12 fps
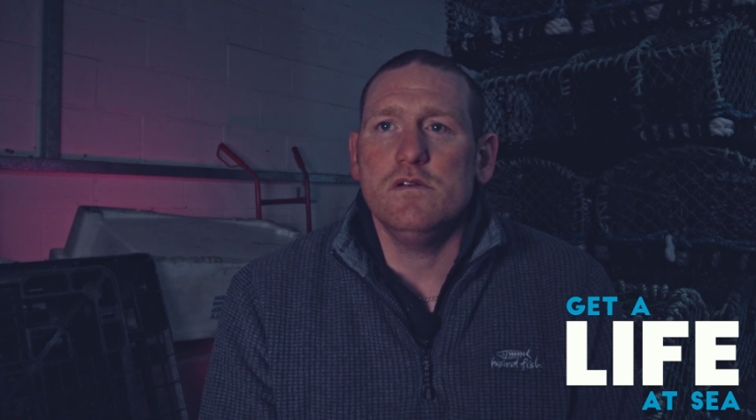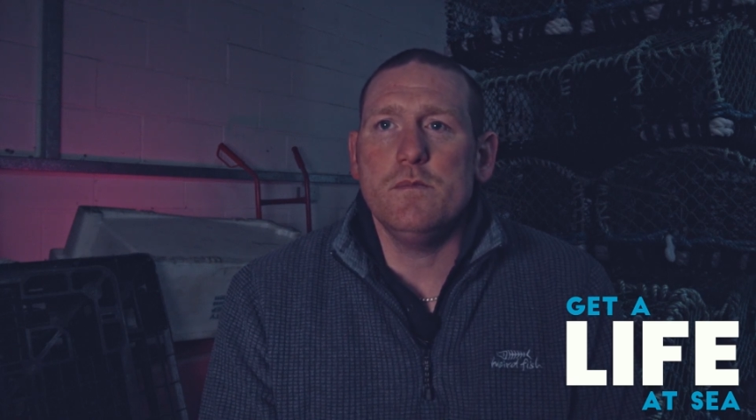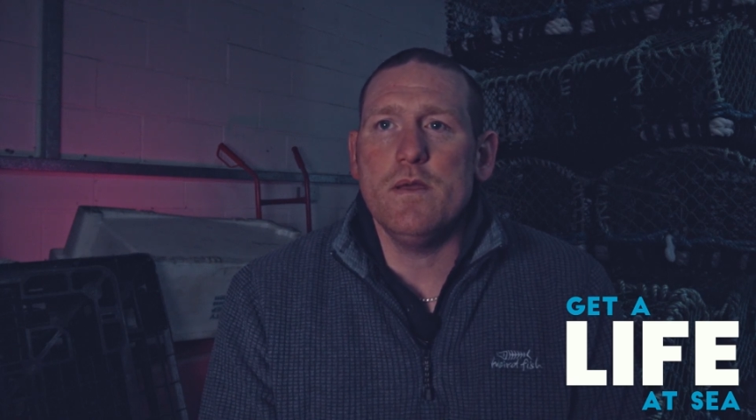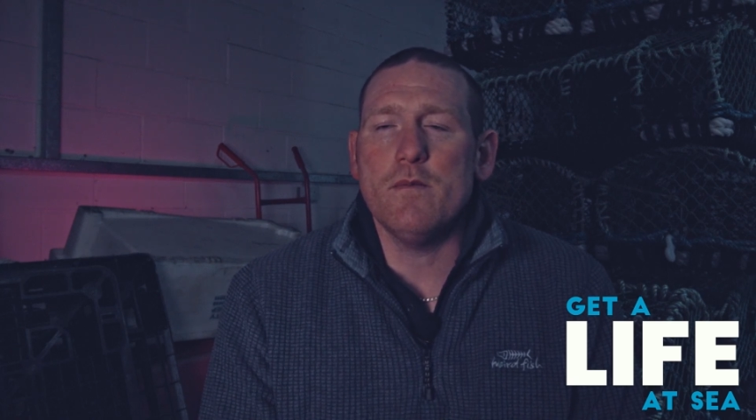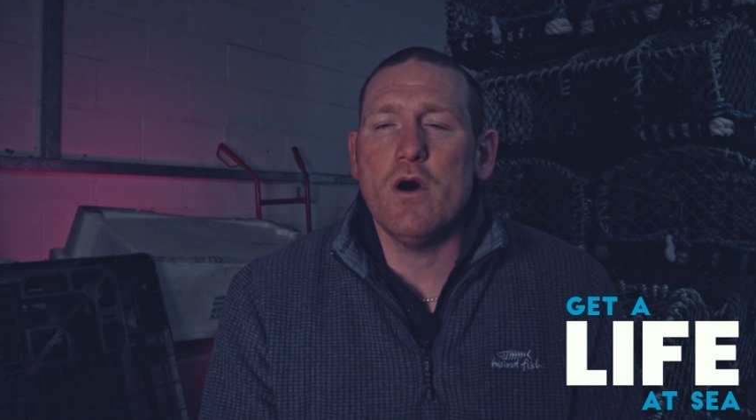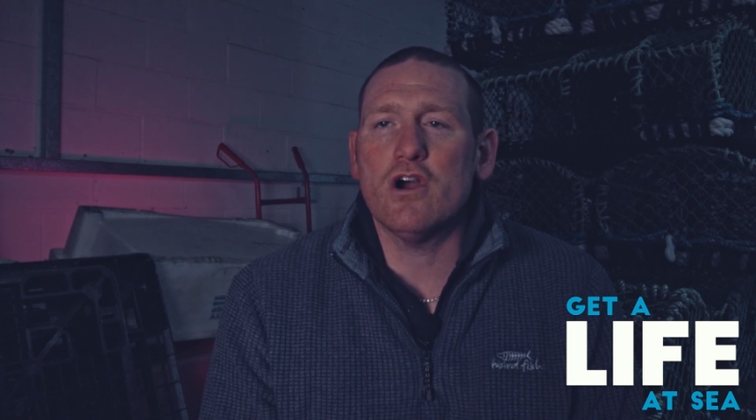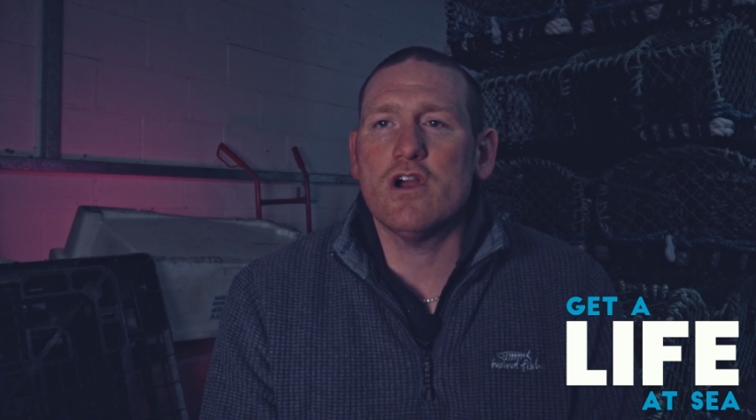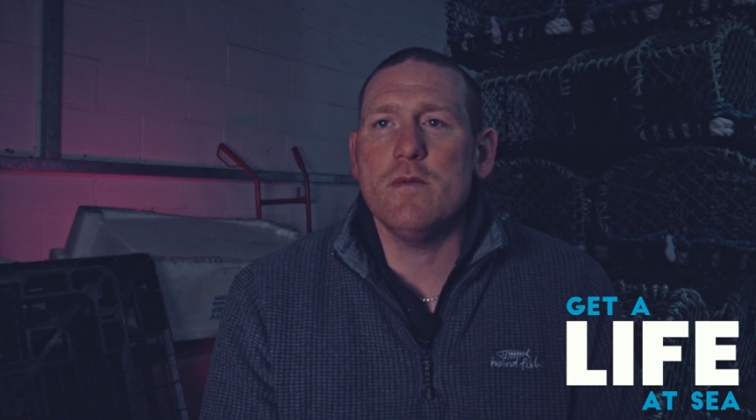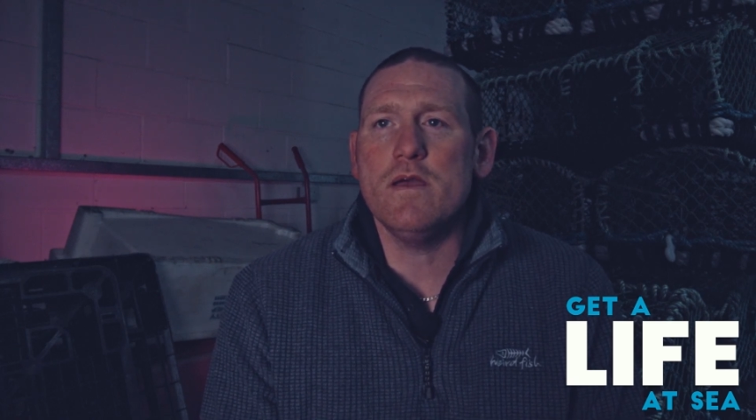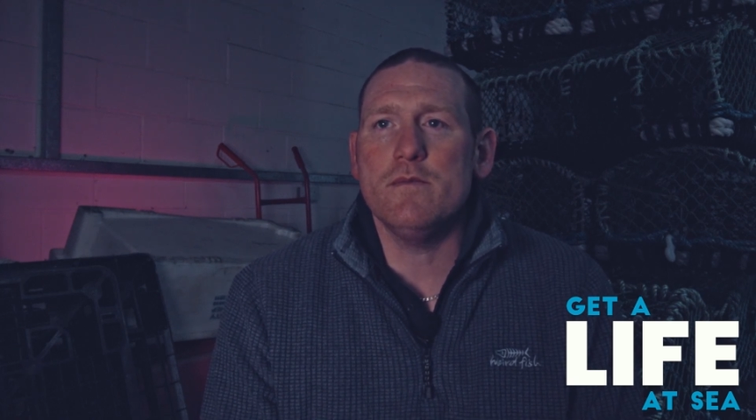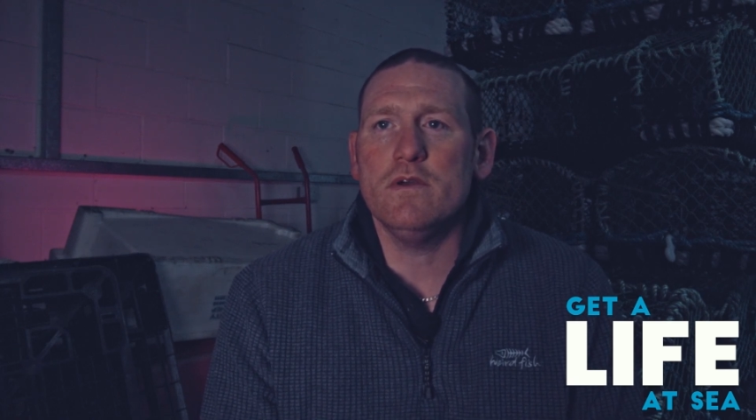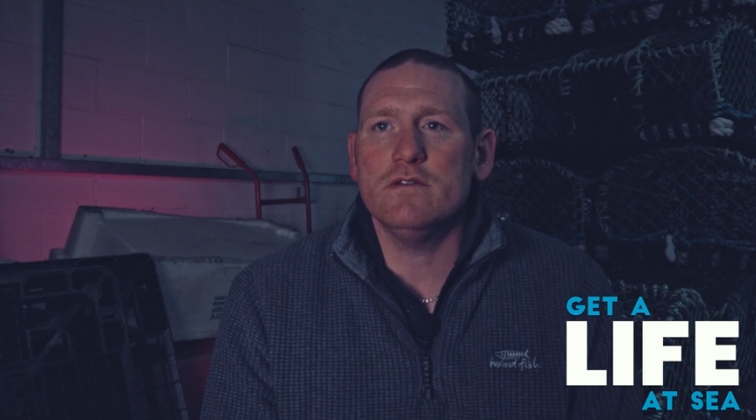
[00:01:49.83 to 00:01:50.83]
a bit more
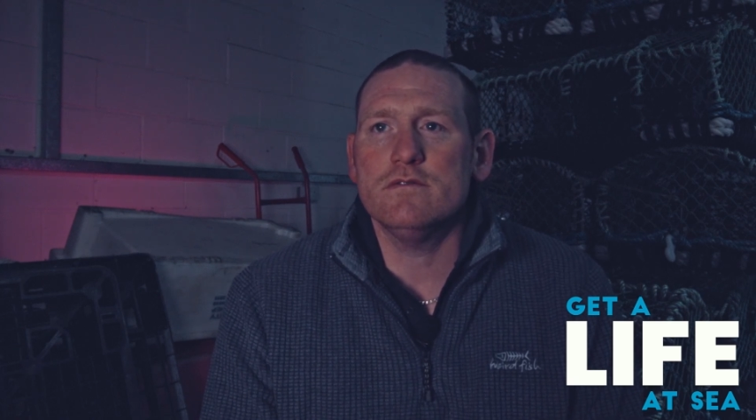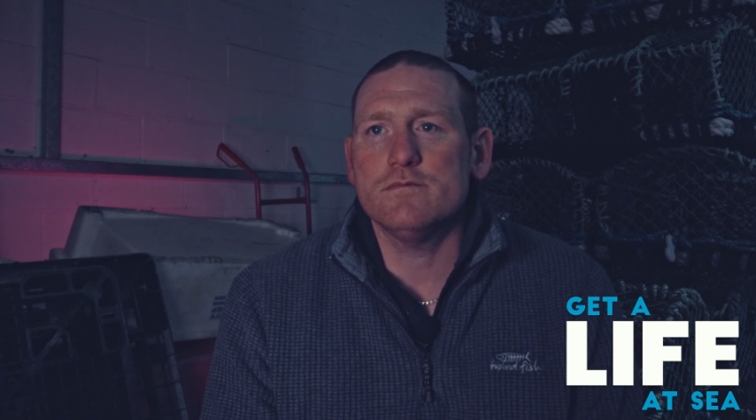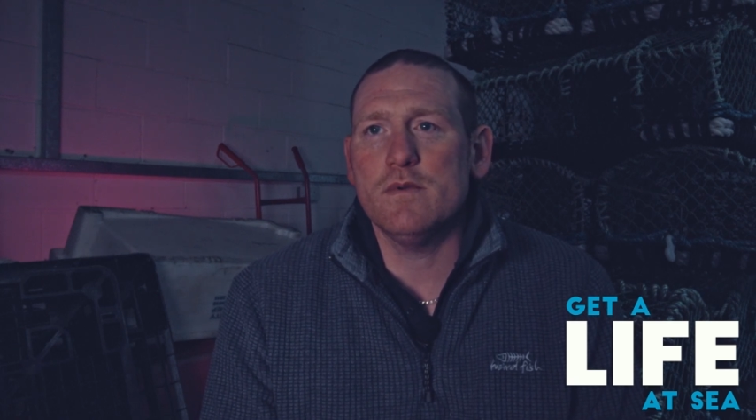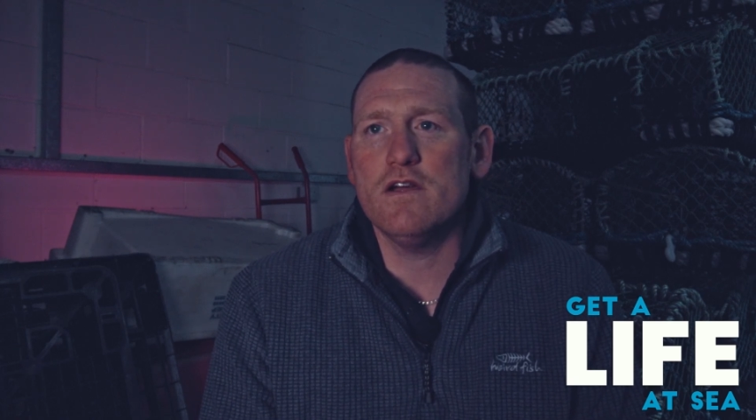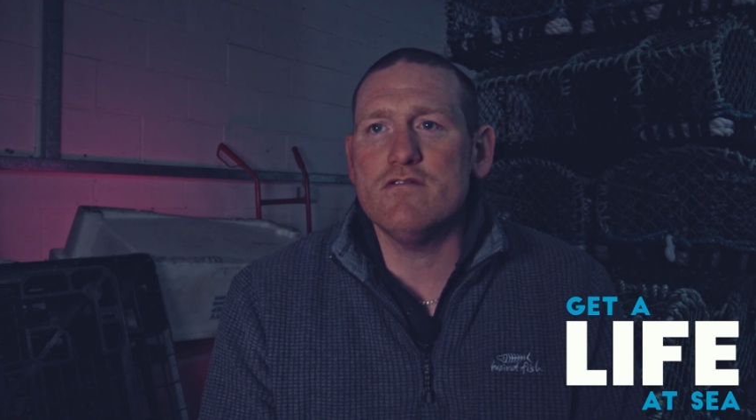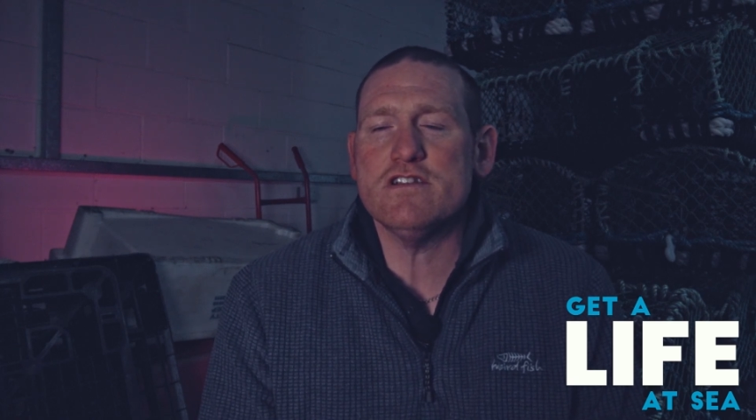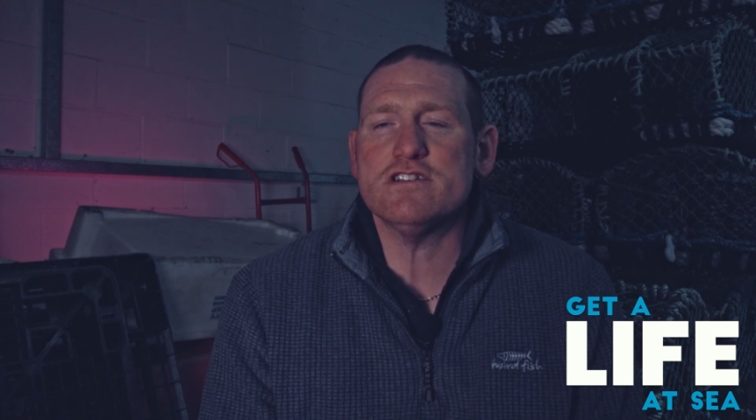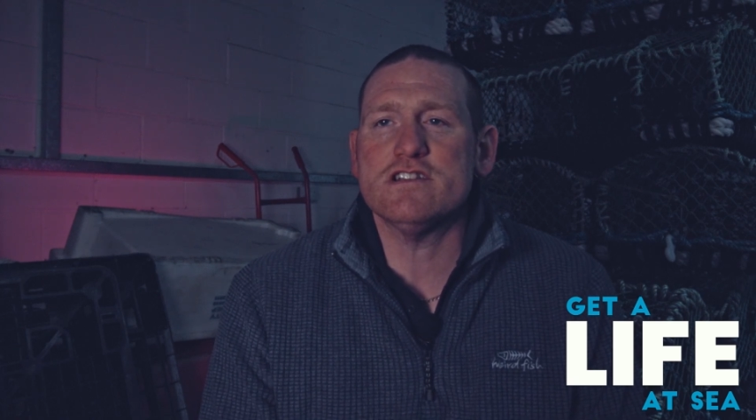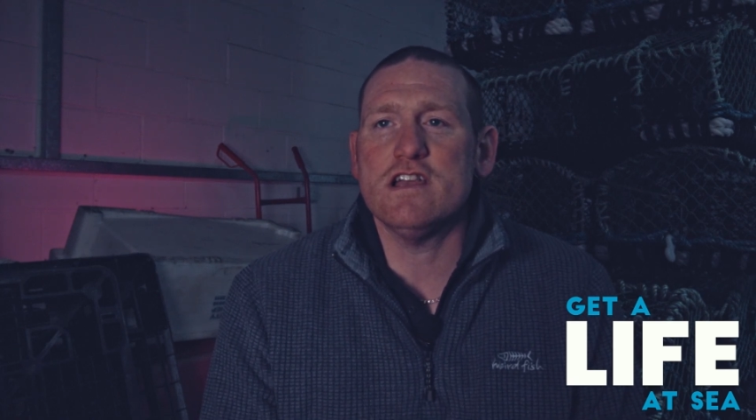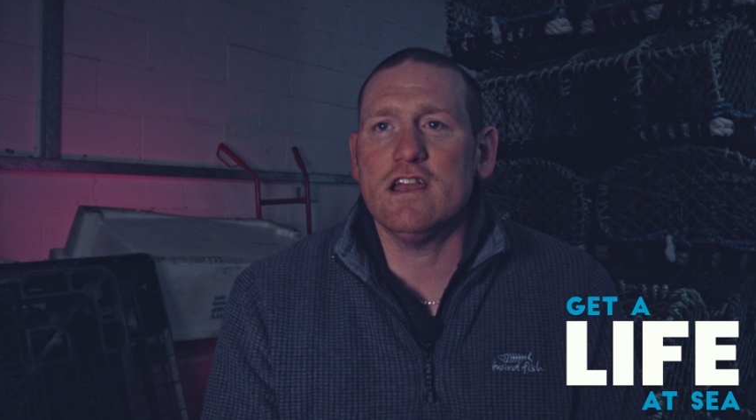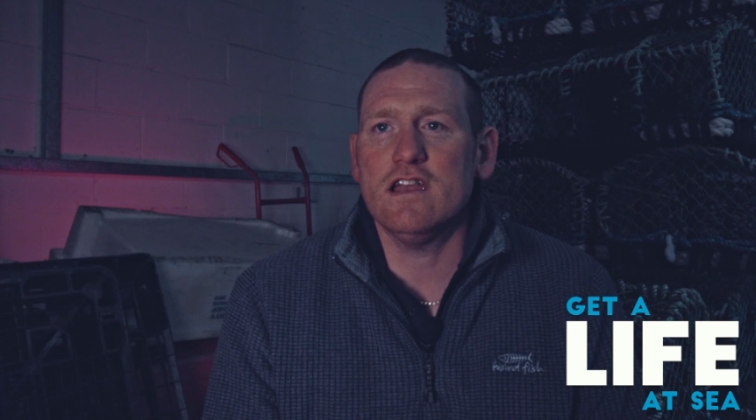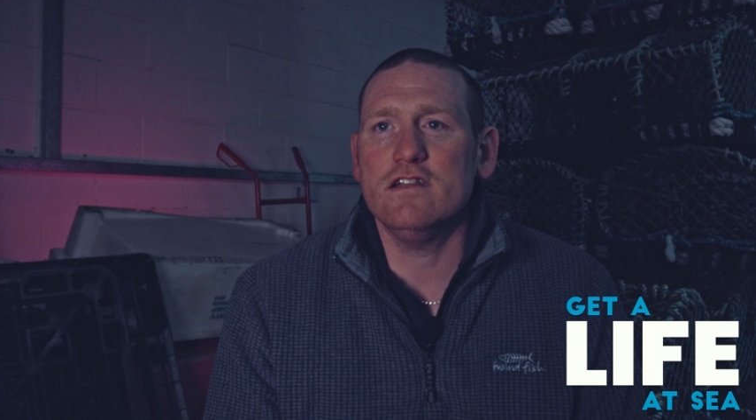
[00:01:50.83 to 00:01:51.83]
commitment, a bit of risk
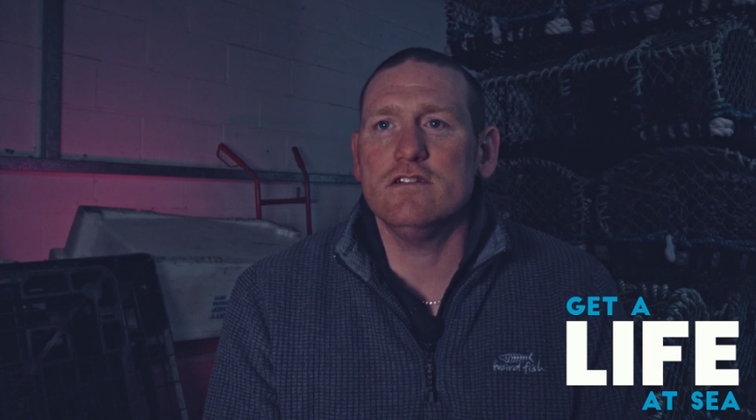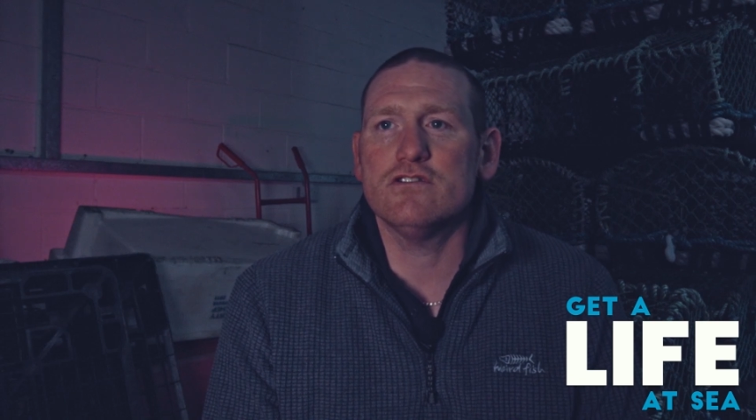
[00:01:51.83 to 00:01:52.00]
taking,